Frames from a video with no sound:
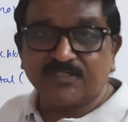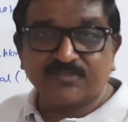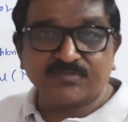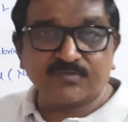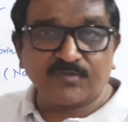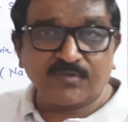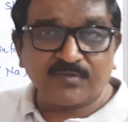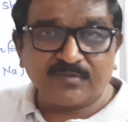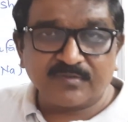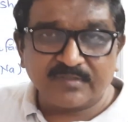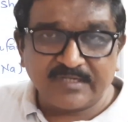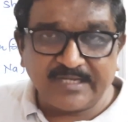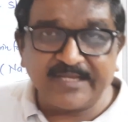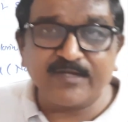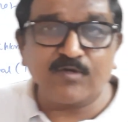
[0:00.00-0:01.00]
also,
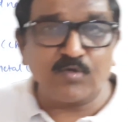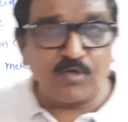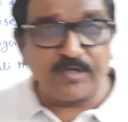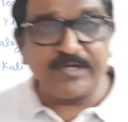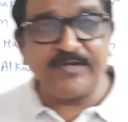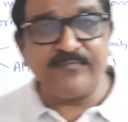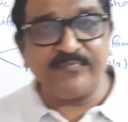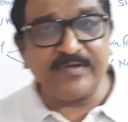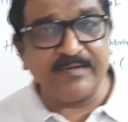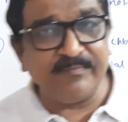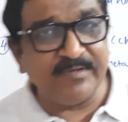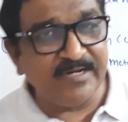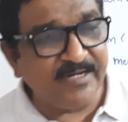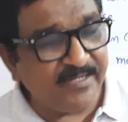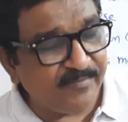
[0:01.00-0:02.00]
like chlorine
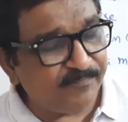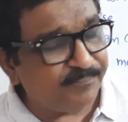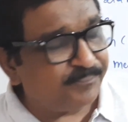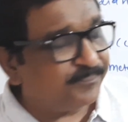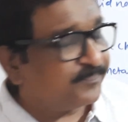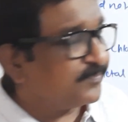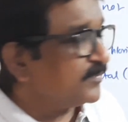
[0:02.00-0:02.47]
family,